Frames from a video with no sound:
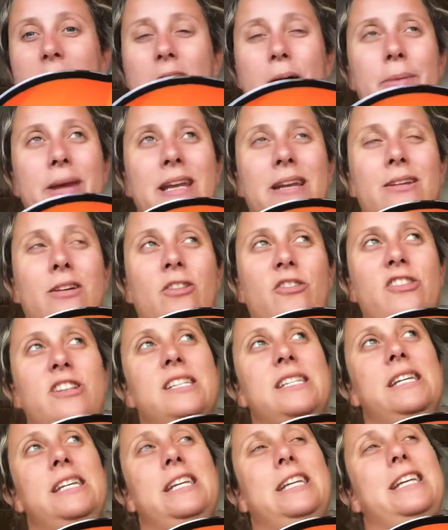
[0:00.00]
I mean,
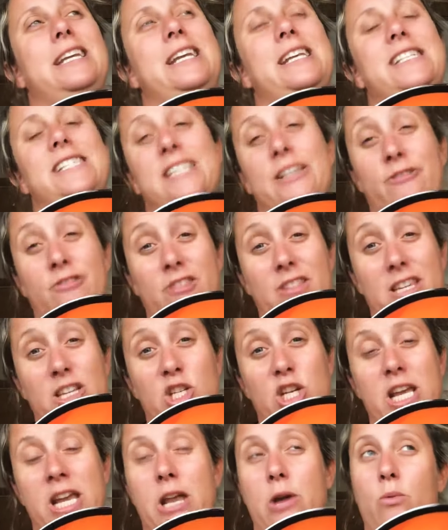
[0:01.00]
obviously it's different this
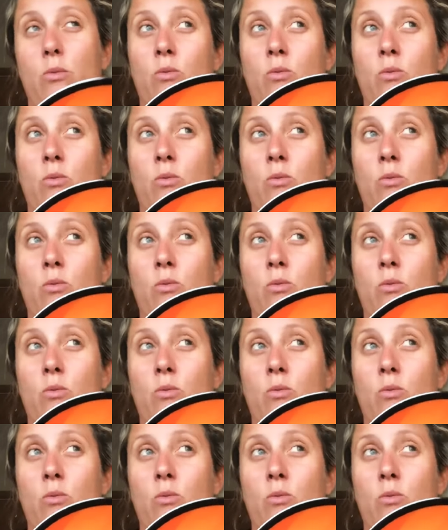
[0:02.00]
year.